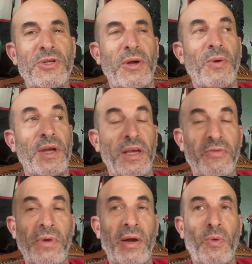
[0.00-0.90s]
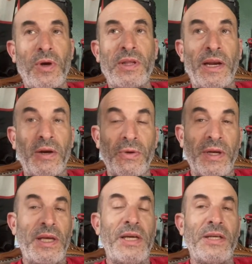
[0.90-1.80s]
So I don't want to give him any work that I
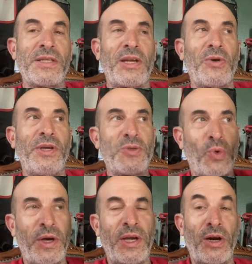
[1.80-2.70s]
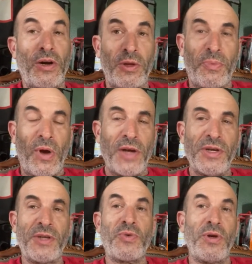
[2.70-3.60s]
don't need because I know he's working on other
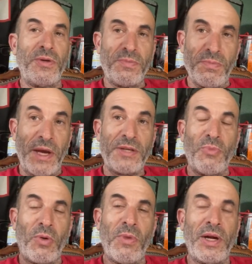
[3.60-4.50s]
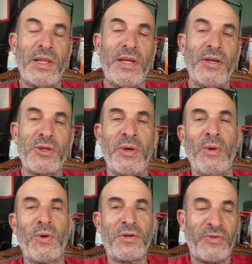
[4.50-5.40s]
projects where he makes more money than he does
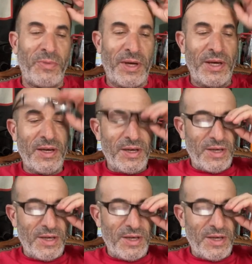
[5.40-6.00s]
when he works for me.